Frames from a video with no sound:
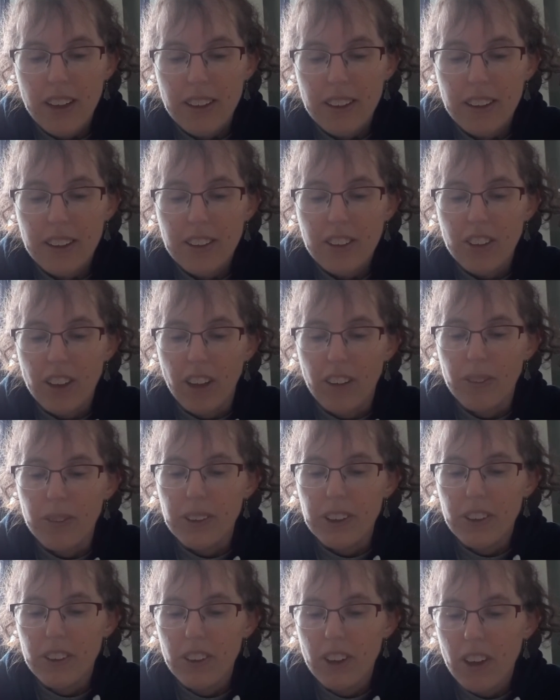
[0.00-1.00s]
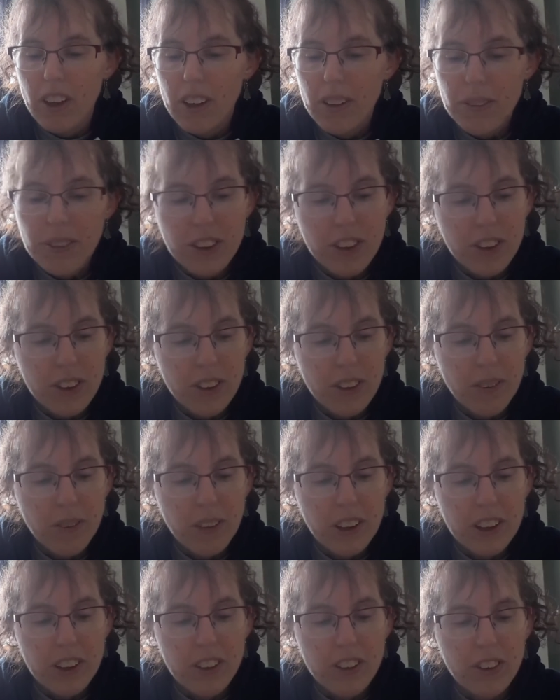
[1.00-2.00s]
The soft blue calms you and
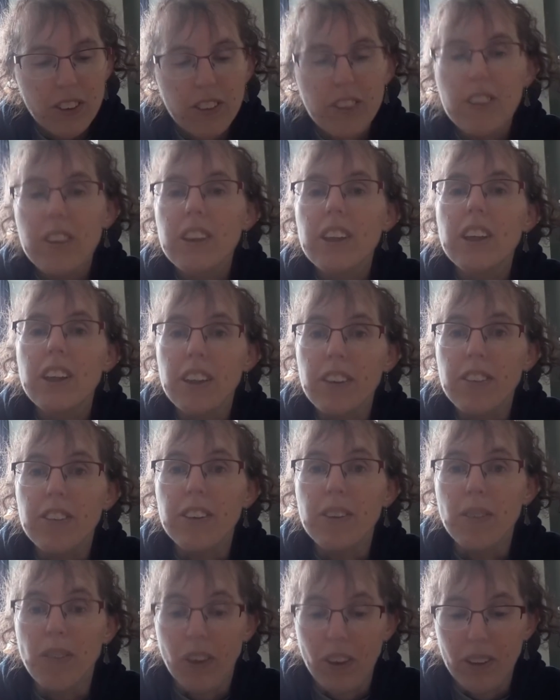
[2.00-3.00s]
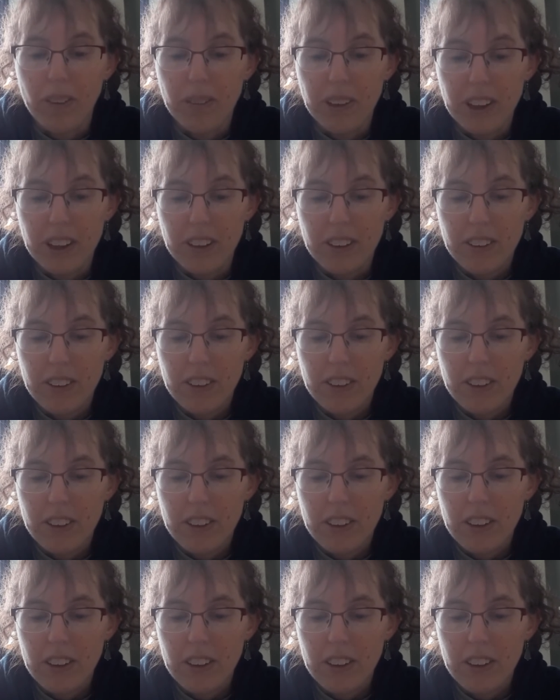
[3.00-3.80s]
brings you even more peace.